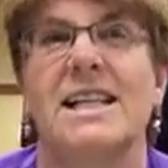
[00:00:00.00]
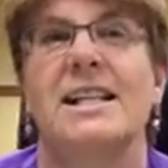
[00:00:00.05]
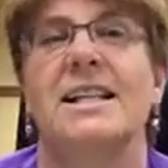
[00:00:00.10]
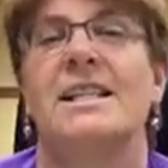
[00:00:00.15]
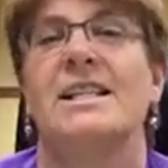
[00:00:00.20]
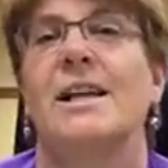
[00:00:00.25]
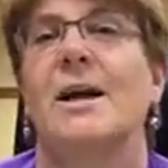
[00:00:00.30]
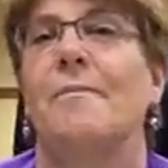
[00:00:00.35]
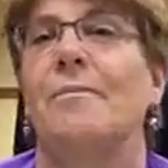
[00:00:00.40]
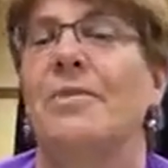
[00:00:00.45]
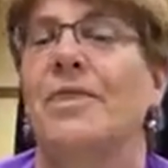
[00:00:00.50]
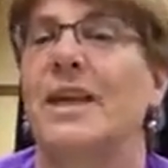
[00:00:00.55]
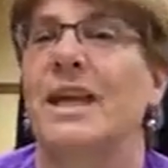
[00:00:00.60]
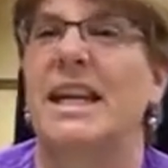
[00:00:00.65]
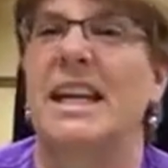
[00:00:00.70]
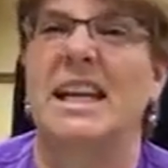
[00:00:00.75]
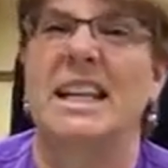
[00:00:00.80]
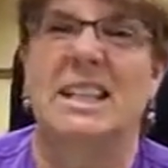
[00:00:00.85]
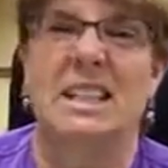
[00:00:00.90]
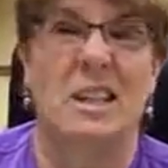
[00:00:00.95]
Some
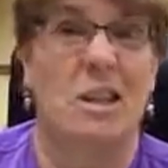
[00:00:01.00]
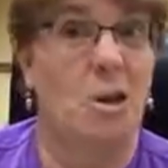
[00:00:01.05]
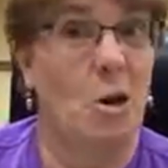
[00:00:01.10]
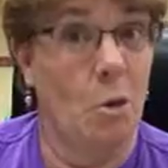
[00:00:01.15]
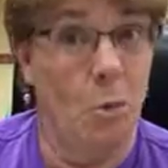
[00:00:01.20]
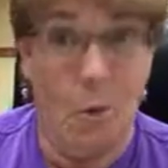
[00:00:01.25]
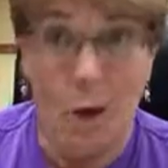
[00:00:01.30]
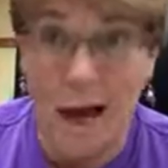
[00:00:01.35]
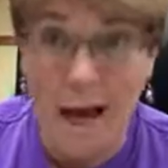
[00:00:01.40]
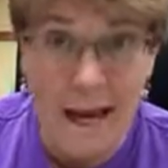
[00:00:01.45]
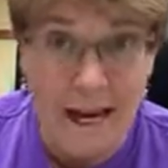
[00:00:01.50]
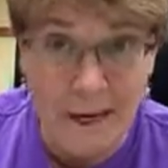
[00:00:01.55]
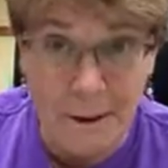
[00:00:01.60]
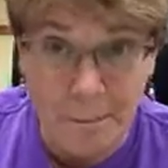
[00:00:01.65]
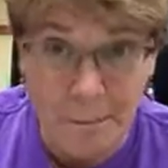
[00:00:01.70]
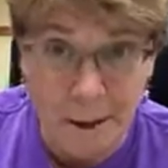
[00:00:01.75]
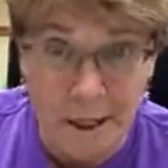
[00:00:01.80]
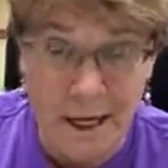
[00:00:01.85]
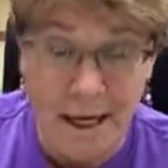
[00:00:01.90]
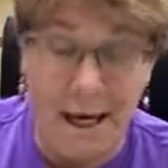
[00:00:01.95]
things you don't want to
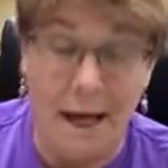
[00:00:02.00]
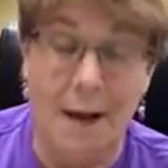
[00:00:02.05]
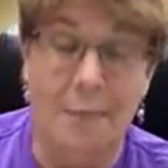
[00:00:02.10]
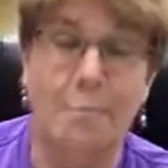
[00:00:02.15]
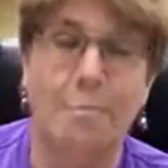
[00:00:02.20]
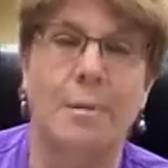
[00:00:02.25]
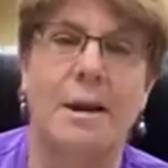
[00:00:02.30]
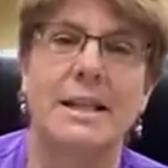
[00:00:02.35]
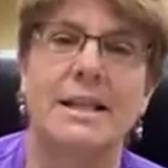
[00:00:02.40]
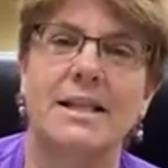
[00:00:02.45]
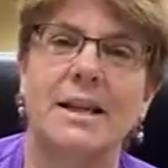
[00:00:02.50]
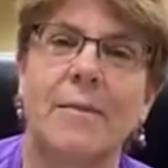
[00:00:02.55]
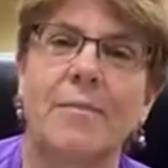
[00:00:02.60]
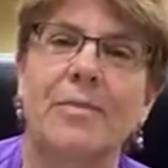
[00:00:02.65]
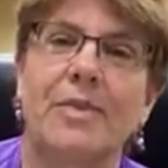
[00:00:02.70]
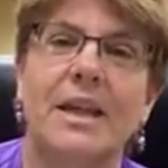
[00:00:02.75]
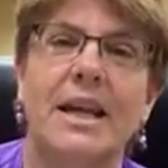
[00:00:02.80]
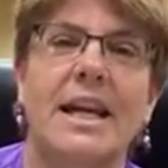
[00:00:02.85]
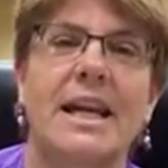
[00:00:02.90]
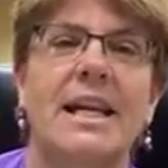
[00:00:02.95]
pick up, but some
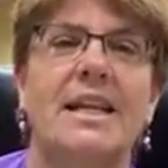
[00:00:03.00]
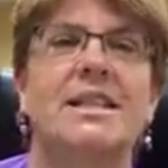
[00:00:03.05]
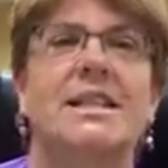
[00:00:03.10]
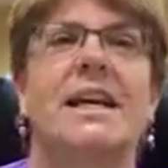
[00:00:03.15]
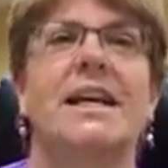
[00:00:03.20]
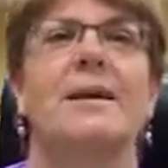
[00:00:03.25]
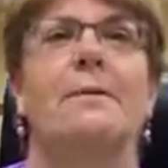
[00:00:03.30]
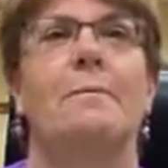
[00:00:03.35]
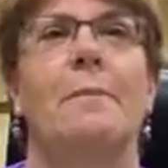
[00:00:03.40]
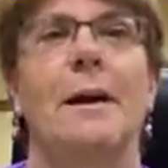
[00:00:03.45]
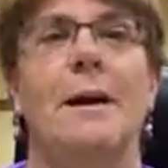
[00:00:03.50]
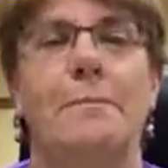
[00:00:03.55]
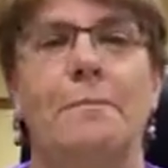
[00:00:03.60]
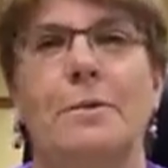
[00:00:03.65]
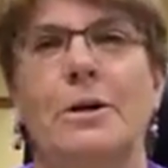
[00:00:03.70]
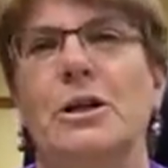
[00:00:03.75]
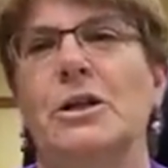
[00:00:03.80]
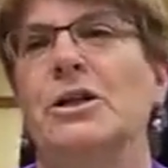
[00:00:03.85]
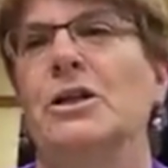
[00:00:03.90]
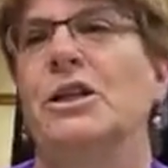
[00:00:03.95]
things like
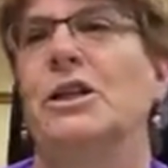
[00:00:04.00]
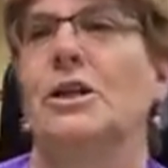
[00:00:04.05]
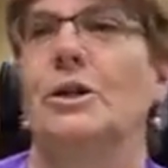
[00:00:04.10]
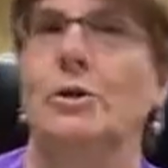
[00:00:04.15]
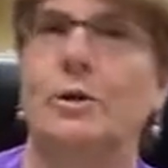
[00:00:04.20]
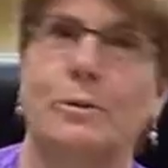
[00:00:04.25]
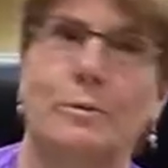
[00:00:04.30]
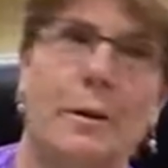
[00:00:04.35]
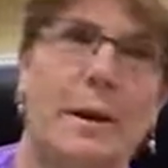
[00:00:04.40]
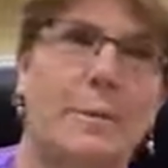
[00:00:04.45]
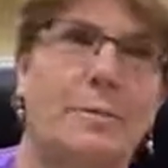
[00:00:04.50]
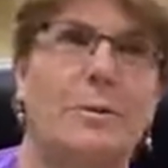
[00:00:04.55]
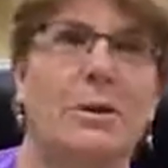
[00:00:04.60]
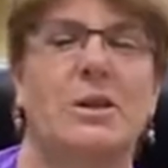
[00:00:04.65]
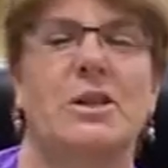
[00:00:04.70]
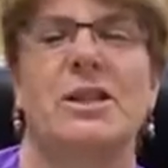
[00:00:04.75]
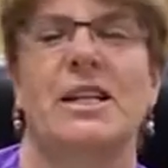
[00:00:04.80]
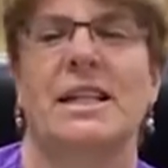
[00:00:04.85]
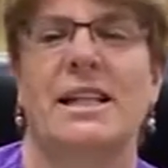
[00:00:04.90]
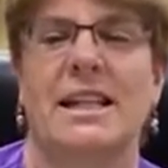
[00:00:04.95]
papers and
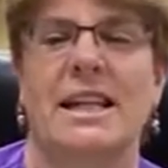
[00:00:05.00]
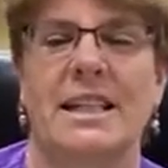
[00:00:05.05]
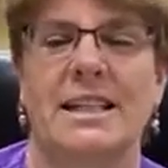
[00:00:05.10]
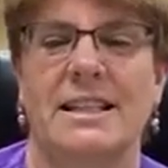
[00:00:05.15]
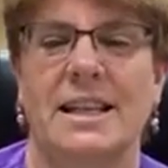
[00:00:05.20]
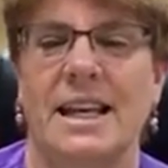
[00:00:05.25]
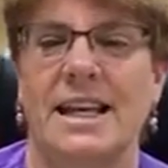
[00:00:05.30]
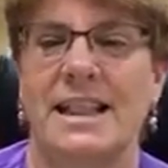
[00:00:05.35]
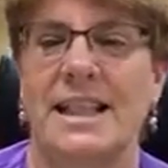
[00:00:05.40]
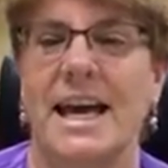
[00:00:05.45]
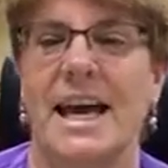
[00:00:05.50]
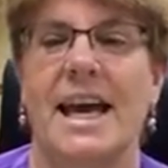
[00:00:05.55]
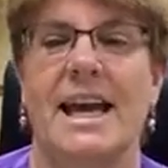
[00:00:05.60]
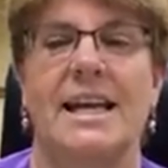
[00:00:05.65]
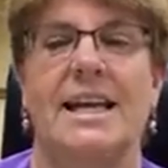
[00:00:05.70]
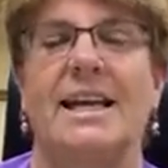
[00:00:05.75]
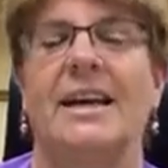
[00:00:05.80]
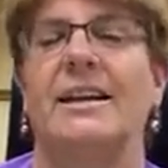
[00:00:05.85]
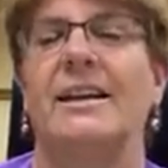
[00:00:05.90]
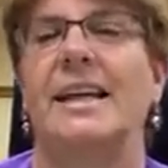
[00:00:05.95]
newspapers and things like
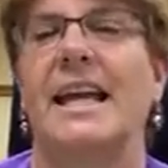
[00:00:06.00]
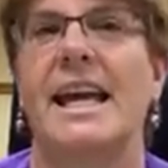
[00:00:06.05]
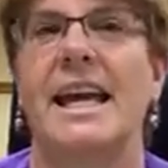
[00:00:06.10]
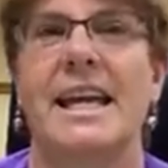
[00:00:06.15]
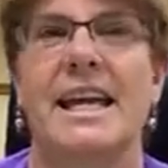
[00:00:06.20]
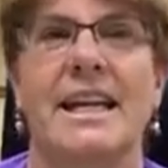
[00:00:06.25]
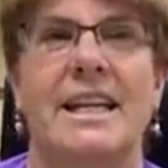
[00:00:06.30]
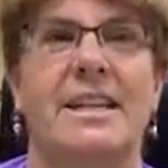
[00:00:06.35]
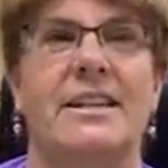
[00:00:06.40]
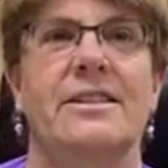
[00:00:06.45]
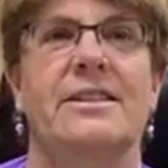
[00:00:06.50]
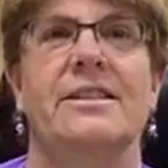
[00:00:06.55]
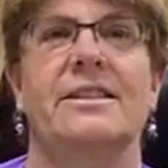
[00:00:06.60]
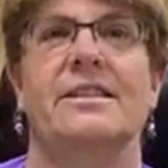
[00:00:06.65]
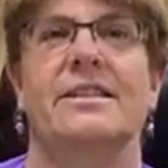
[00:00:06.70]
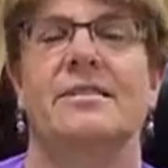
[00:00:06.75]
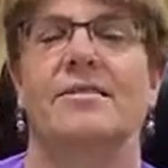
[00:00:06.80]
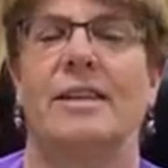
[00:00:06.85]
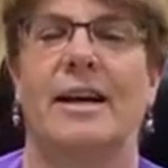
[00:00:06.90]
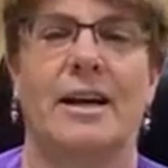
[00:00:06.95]
that and cans
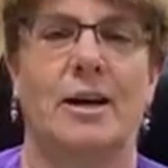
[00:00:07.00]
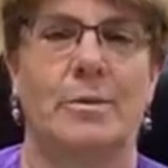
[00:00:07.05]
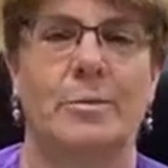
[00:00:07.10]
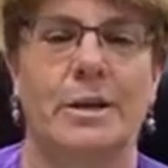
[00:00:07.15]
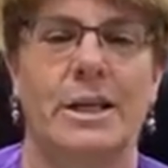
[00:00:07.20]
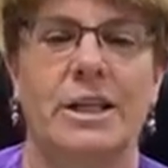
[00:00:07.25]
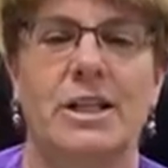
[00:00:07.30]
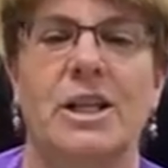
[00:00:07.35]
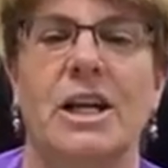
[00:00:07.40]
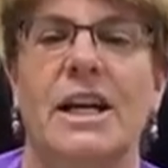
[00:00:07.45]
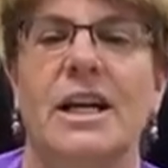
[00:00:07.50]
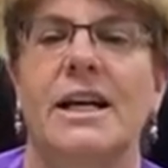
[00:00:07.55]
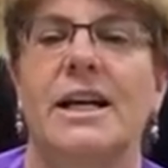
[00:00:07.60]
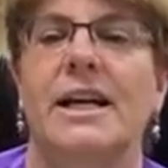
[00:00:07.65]
and garbage,